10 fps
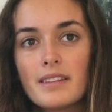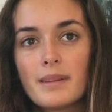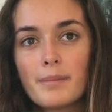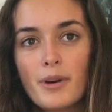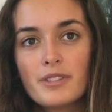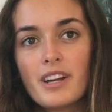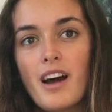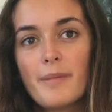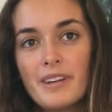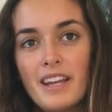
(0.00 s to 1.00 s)
The most
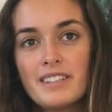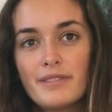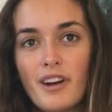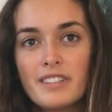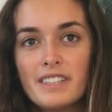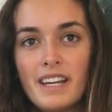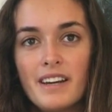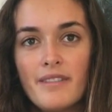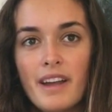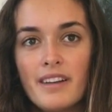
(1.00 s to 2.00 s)
common age of onset
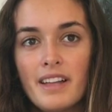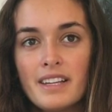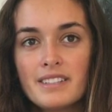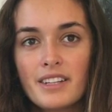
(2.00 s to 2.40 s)
of ALS